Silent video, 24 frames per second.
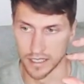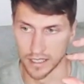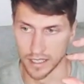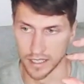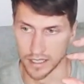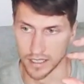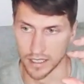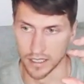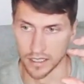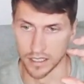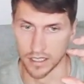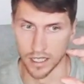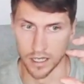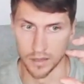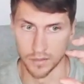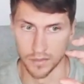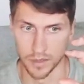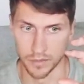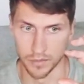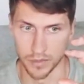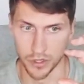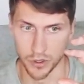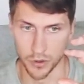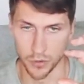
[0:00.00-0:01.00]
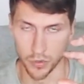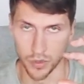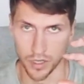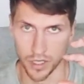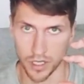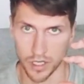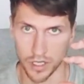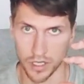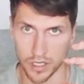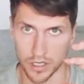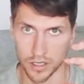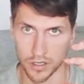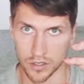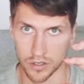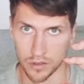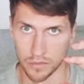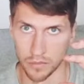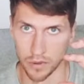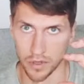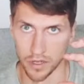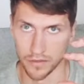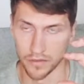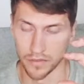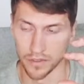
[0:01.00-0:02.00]
like a gum in between your
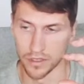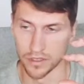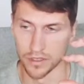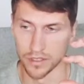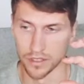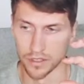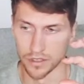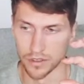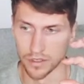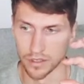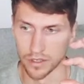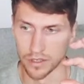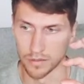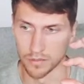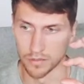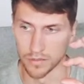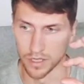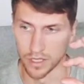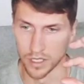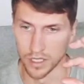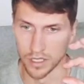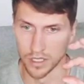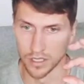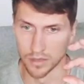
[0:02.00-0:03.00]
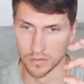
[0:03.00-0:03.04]
pointing finger and your thumb.